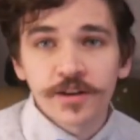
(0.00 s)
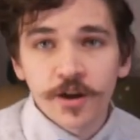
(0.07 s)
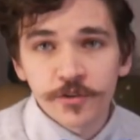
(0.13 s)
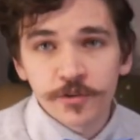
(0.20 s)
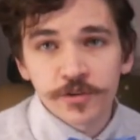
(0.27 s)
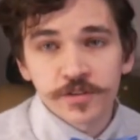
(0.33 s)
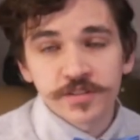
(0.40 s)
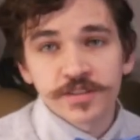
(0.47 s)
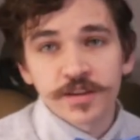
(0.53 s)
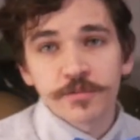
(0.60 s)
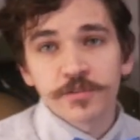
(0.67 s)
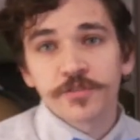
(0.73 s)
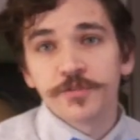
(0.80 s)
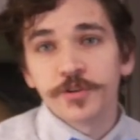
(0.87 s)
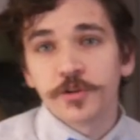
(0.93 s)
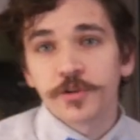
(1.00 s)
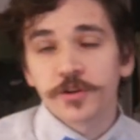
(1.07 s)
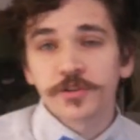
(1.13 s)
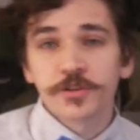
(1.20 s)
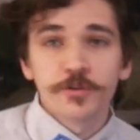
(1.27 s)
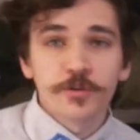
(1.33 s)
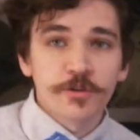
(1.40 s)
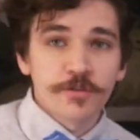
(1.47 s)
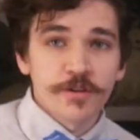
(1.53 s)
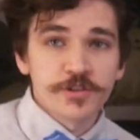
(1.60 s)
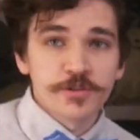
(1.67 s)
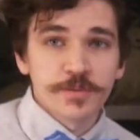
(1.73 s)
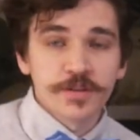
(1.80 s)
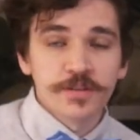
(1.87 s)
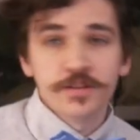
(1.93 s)
107th Field Artillery
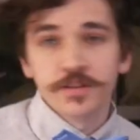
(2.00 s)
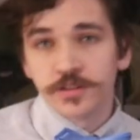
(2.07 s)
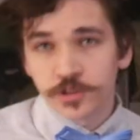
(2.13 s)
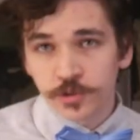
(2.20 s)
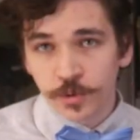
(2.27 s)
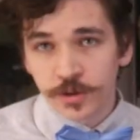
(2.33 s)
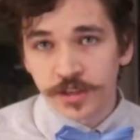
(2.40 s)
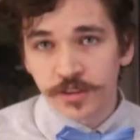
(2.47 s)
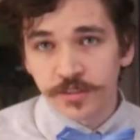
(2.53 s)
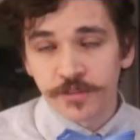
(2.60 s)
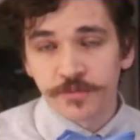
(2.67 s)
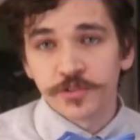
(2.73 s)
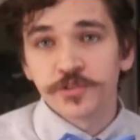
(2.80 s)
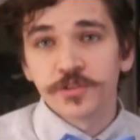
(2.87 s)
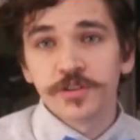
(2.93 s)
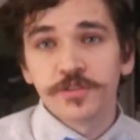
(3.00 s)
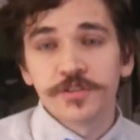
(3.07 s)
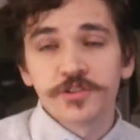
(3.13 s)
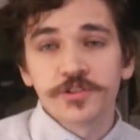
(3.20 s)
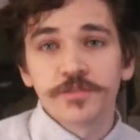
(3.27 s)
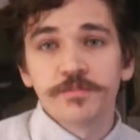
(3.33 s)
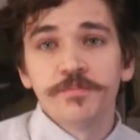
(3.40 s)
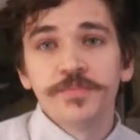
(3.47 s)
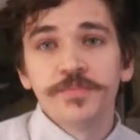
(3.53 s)
Regiment, 28th Infantry Division.